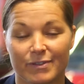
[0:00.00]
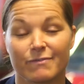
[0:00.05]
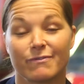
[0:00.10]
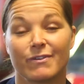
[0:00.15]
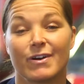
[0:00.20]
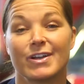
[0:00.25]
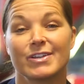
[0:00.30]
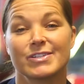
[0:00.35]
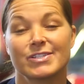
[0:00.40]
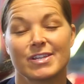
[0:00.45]
the
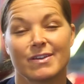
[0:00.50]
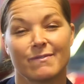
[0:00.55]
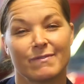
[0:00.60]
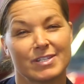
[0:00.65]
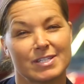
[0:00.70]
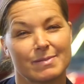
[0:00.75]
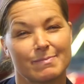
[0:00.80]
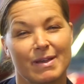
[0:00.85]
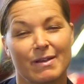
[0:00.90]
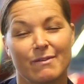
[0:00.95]
fire
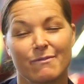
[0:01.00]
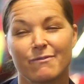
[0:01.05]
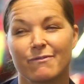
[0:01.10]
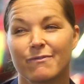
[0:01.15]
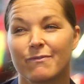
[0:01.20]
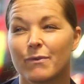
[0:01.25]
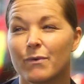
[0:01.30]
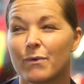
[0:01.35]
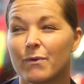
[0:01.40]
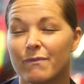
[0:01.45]
service about
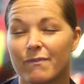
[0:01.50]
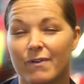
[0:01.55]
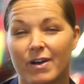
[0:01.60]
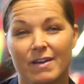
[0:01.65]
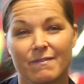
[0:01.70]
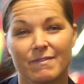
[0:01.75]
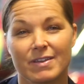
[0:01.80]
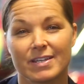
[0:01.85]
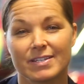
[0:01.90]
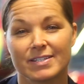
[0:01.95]
4 or
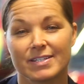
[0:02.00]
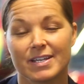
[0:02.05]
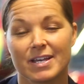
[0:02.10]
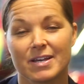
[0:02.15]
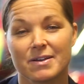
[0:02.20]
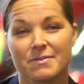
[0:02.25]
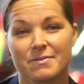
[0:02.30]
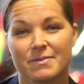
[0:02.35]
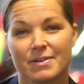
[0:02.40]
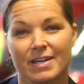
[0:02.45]
5 years
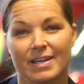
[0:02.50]
ago,